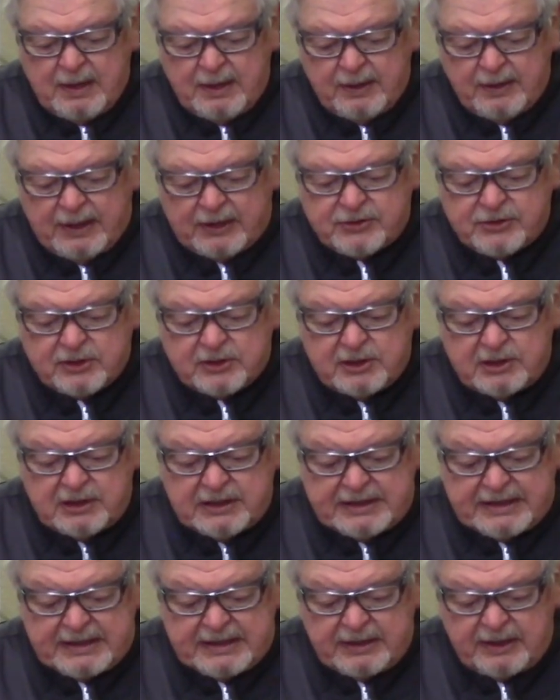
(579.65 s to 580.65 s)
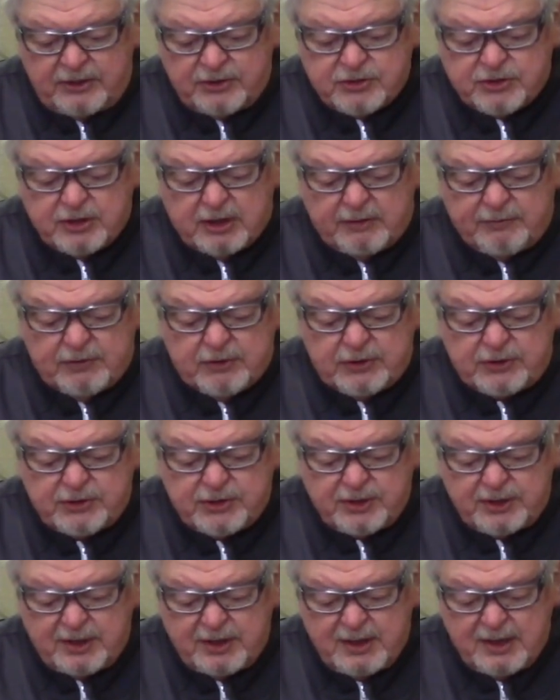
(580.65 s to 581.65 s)
That's a clean
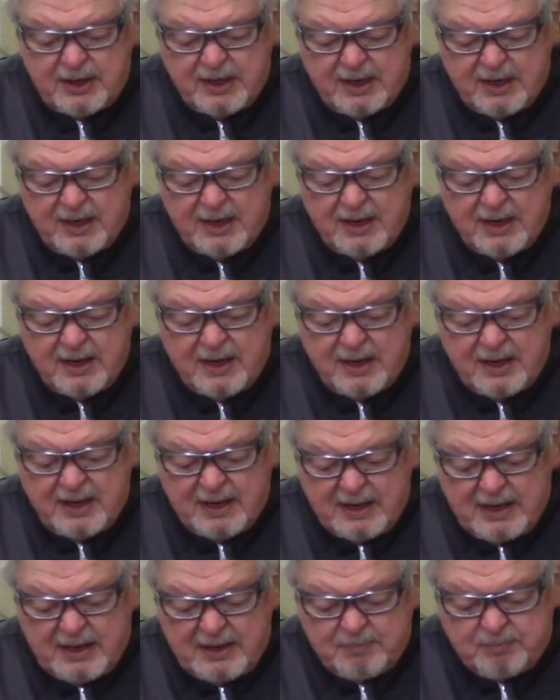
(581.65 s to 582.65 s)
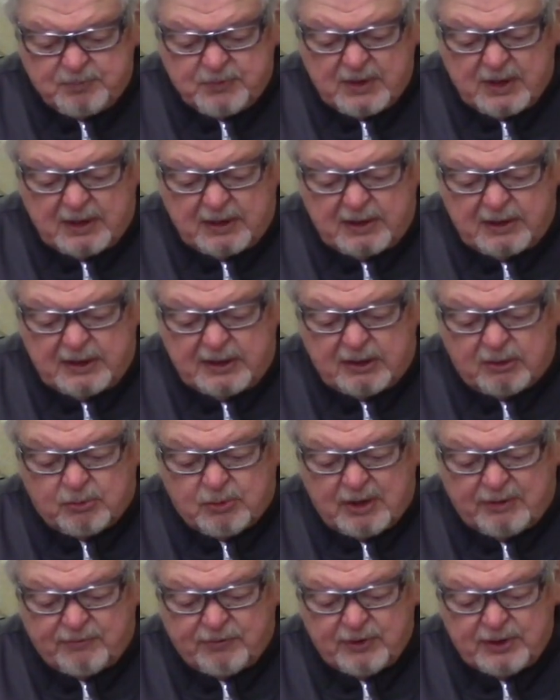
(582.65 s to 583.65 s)
surface. A little
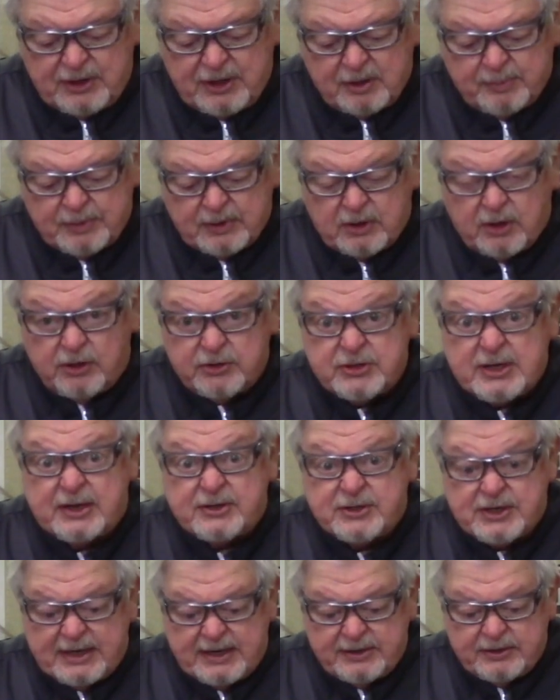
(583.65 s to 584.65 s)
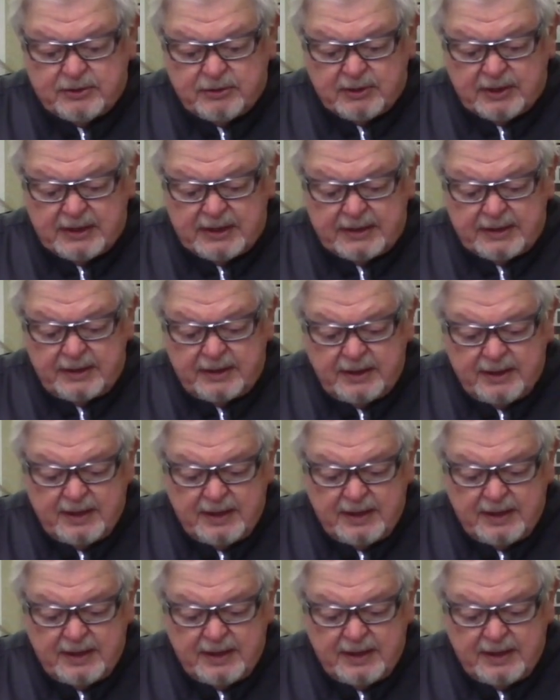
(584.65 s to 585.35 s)
rougher here because that's end grain,